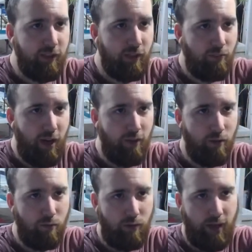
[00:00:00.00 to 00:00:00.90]
a rather
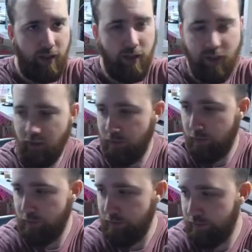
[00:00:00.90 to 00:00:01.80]
red leaf
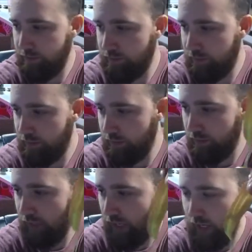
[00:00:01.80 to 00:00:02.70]

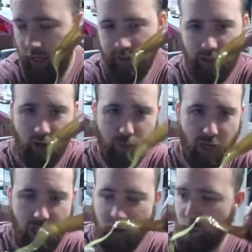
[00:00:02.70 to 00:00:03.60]
uh, it's gonna
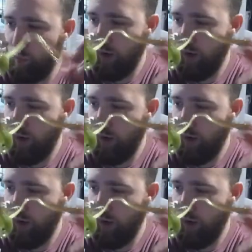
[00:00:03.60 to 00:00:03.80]
probably look brown.